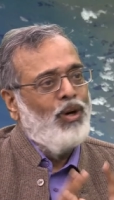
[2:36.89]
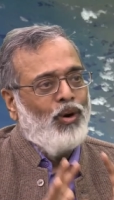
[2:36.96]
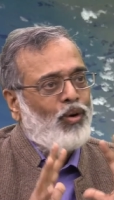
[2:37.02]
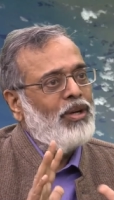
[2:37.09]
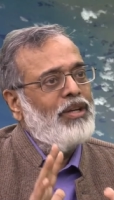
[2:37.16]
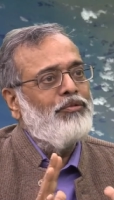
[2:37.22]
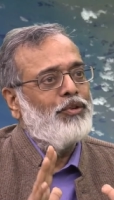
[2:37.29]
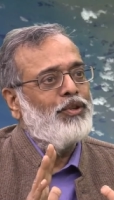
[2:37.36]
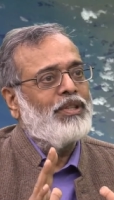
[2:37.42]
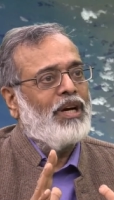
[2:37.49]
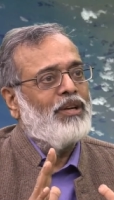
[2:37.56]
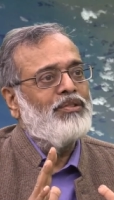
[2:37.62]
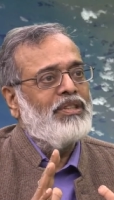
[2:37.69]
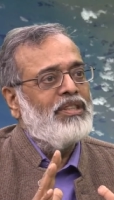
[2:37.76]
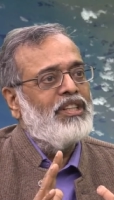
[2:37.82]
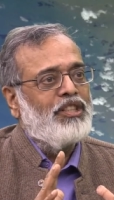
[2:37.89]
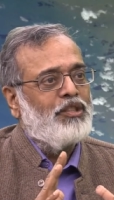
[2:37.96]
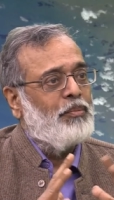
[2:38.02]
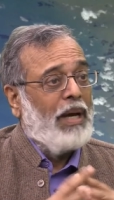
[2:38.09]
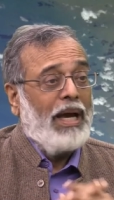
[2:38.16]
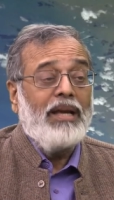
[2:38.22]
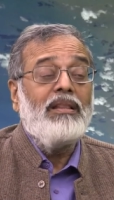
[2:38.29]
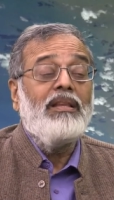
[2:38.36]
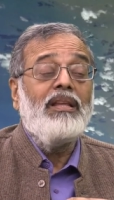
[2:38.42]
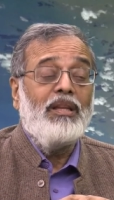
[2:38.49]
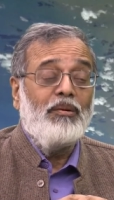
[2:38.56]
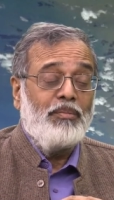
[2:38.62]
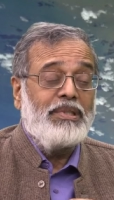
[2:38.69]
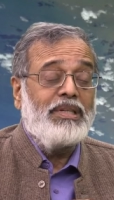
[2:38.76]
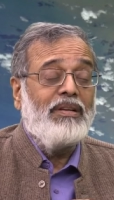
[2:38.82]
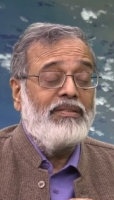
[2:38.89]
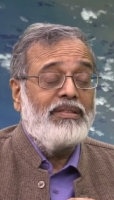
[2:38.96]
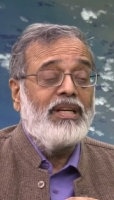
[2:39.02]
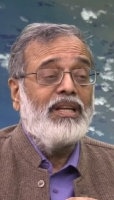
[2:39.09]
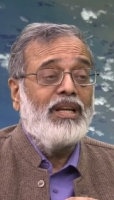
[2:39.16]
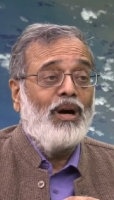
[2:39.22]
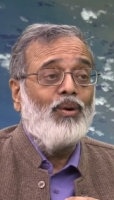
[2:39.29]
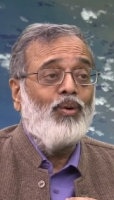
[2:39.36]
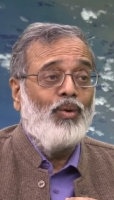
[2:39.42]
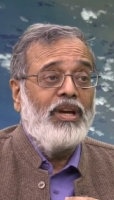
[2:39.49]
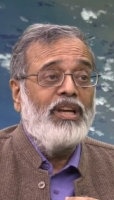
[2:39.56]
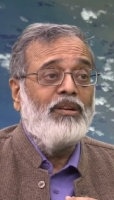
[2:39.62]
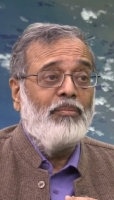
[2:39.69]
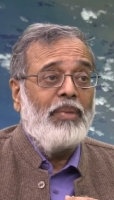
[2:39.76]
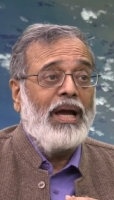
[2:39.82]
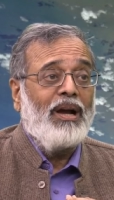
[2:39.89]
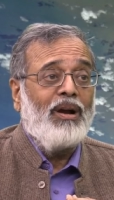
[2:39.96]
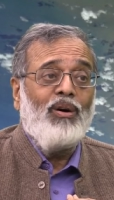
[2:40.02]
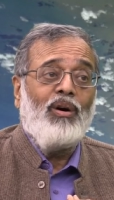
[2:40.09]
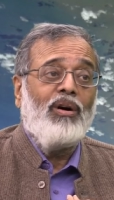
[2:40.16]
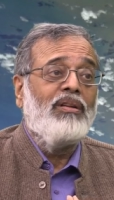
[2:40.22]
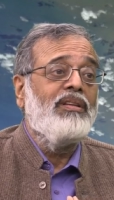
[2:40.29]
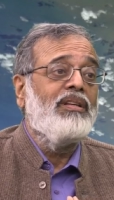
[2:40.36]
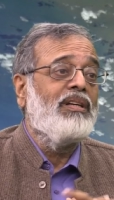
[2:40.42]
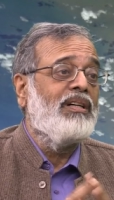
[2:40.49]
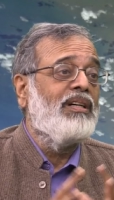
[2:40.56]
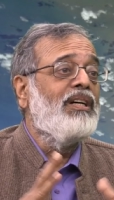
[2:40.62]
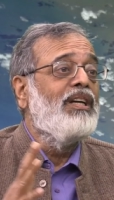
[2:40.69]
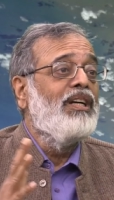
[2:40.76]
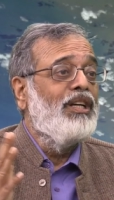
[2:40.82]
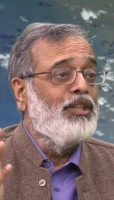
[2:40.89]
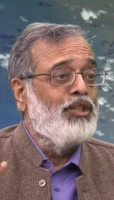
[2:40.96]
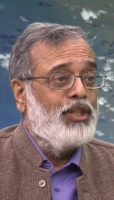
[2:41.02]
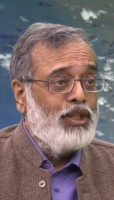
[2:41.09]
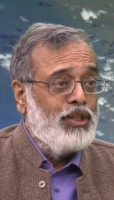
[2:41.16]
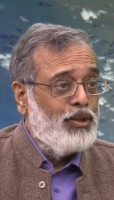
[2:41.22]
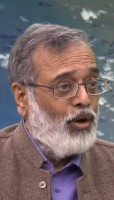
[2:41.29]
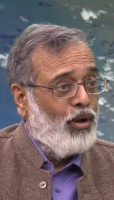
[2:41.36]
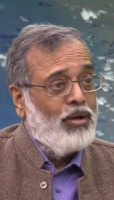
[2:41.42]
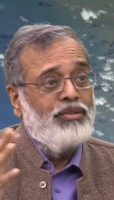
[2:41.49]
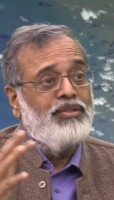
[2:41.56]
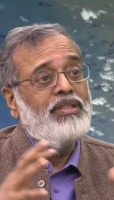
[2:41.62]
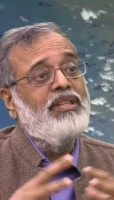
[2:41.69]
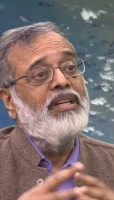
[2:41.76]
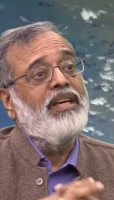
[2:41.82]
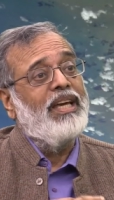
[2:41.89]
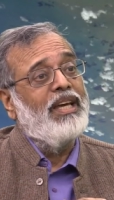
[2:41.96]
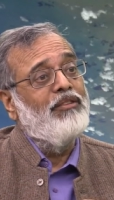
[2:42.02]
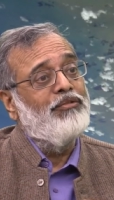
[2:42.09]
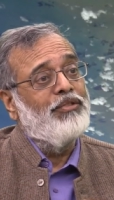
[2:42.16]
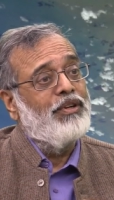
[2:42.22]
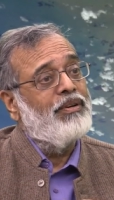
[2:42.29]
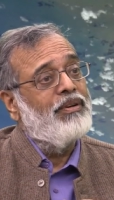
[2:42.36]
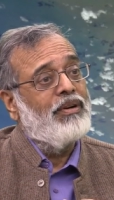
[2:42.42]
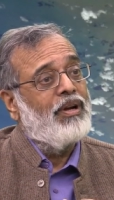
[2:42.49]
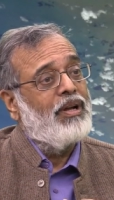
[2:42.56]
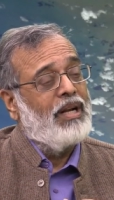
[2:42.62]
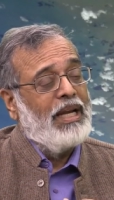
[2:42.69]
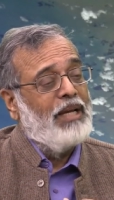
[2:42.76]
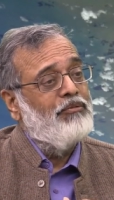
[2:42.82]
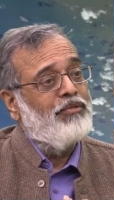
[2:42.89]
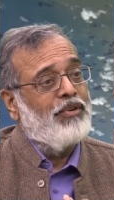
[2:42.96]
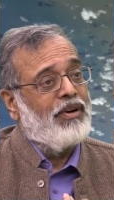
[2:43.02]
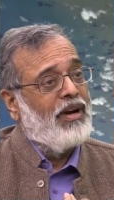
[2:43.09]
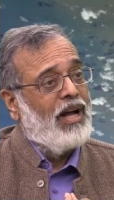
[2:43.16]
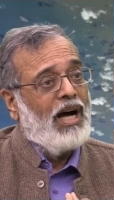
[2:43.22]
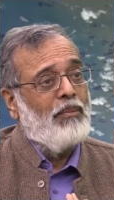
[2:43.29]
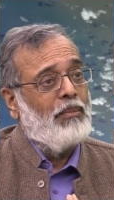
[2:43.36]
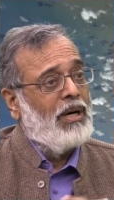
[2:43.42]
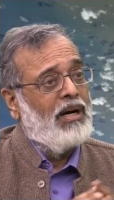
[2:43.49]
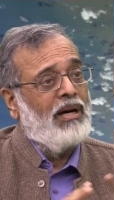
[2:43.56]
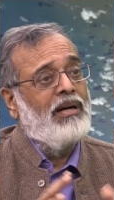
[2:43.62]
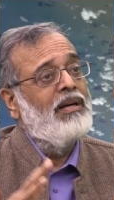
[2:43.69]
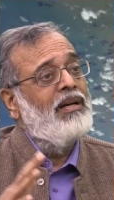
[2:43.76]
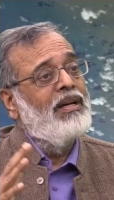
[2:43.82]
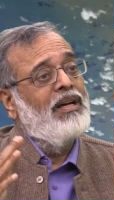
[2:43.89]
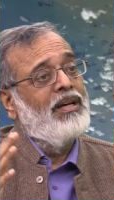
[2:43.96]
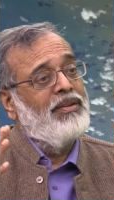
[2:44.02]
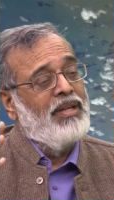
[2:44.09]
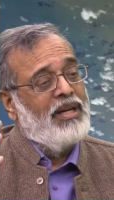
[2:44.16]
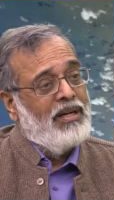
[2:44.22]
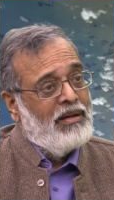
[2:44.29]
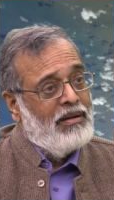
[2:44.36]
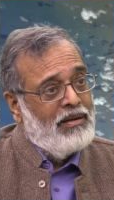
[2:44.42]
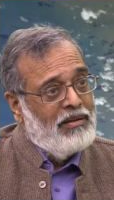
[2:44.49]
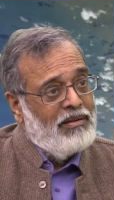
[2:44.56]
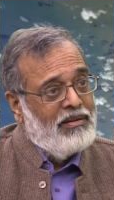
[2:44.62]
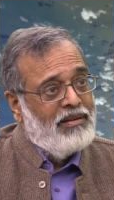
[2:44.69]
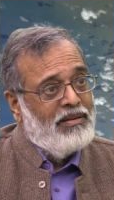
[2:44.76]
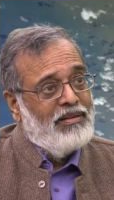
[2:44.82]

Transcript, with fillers: only 4,000 years back, they themselves are now going back on the genealogy they came for claim for Rama, the